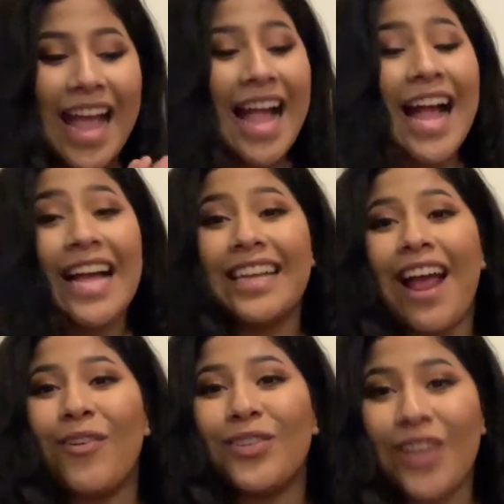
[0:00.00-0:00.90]
and
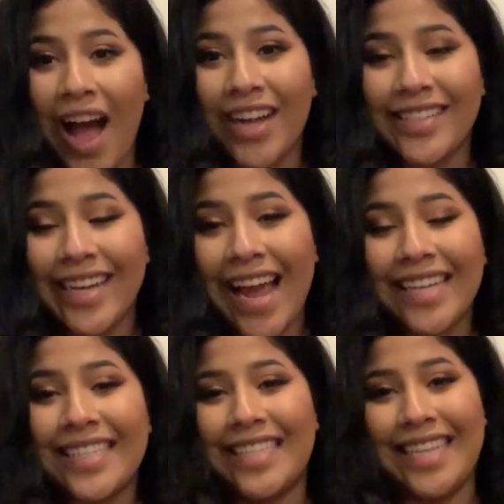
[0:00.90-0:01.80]
I will talk to you
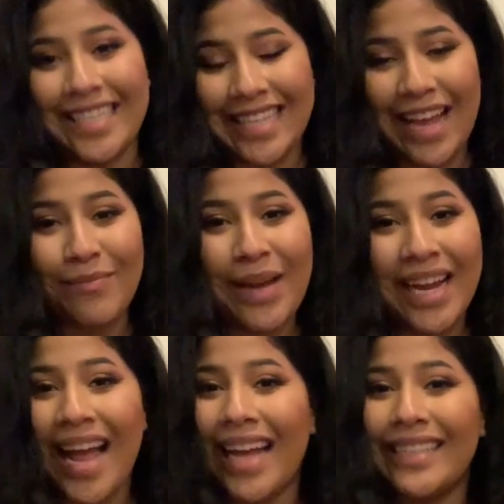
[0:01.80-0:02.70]
guys next time. Bye
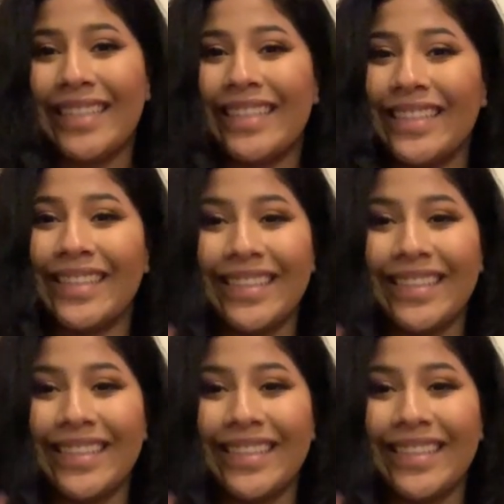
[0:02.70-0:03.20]
guys.